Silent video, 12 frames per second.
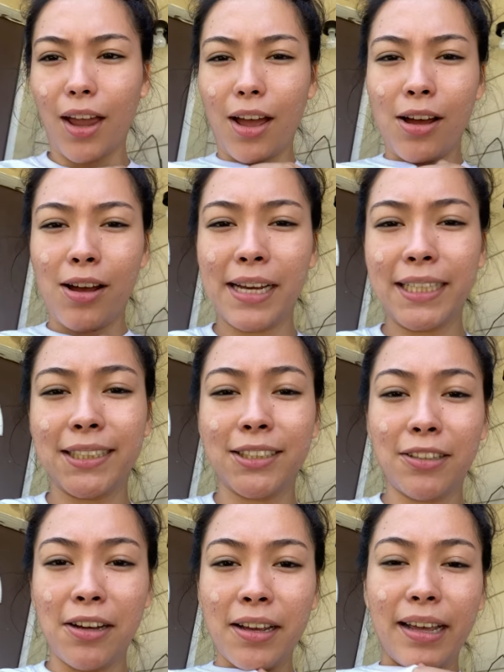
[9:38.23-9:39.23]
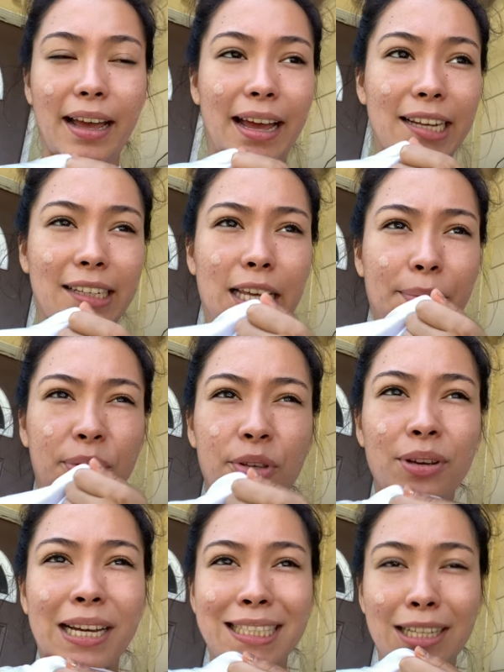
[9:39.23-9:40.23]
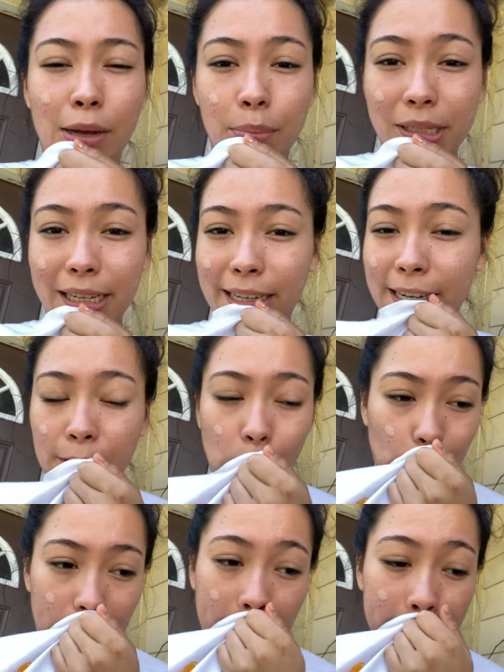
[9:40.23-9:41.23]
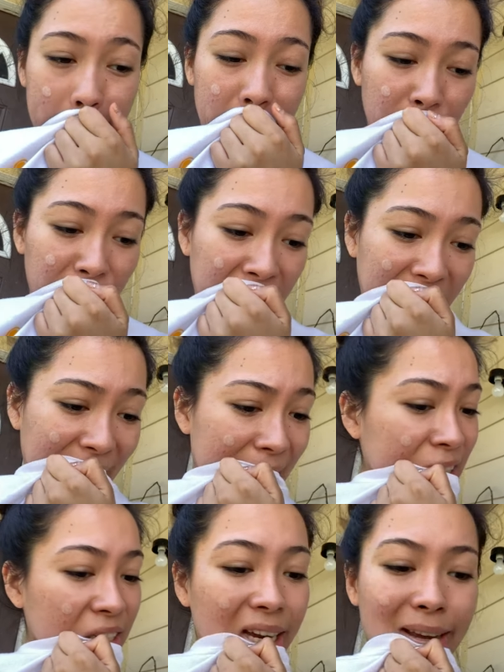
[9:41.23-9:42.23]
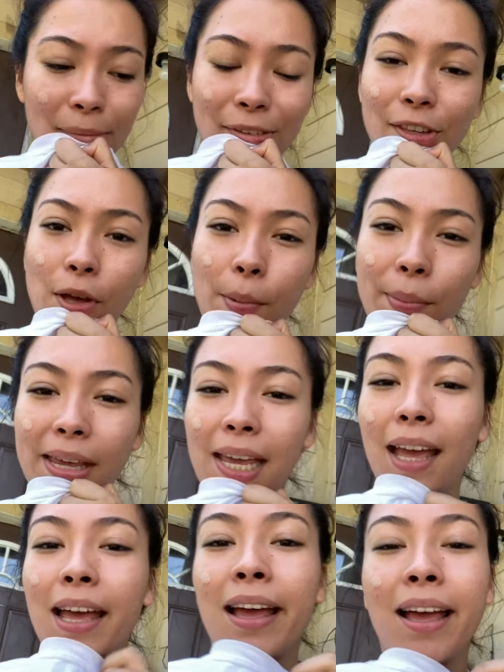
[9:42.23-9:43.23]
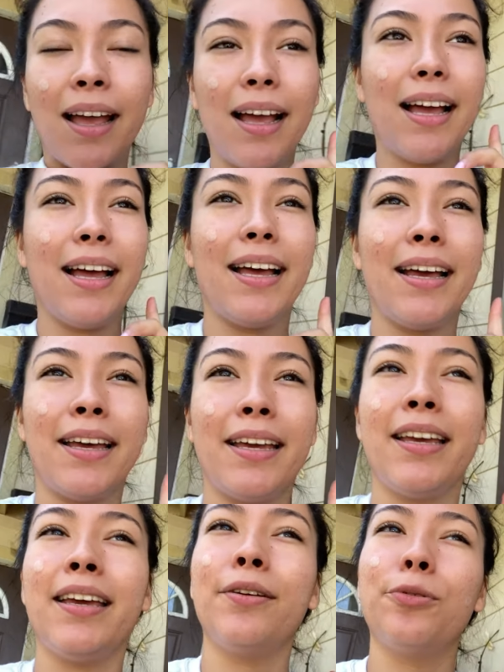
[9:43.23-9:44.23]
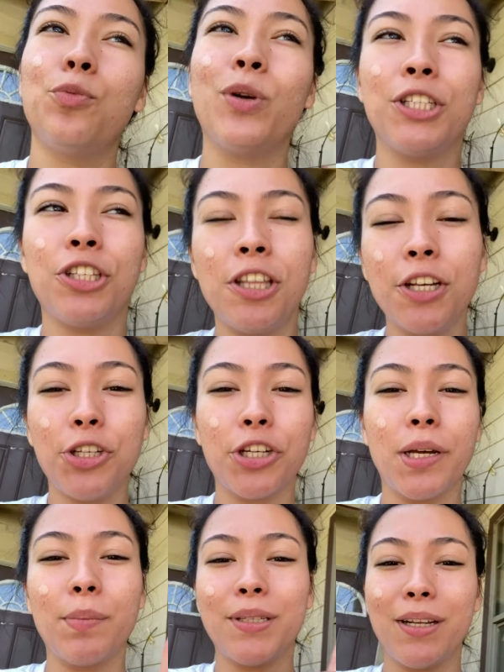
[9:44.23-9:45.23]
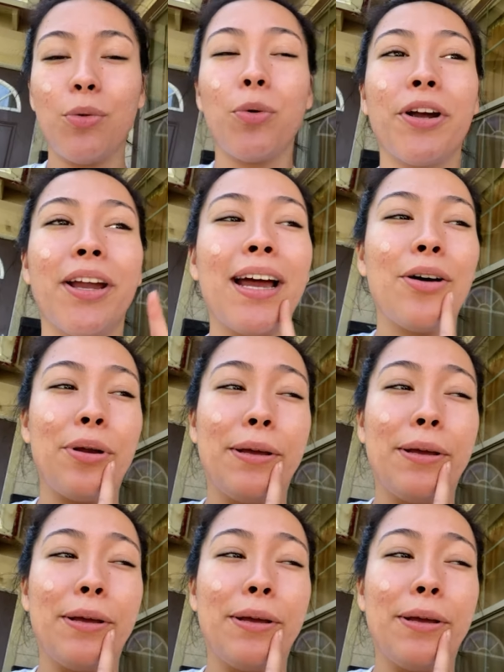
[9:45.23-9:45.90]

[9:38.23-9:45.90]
I suck at keeping you guys updated on what I did, but last time you saw me, I went to the gym, did a workout.